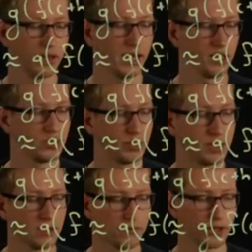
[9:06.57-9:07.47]
the
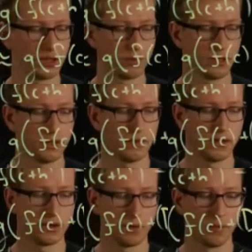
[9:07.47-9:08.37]
algebraic differentiability
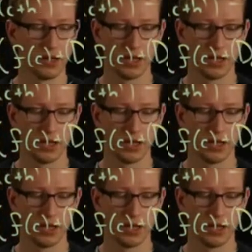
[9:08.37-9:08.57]
theorem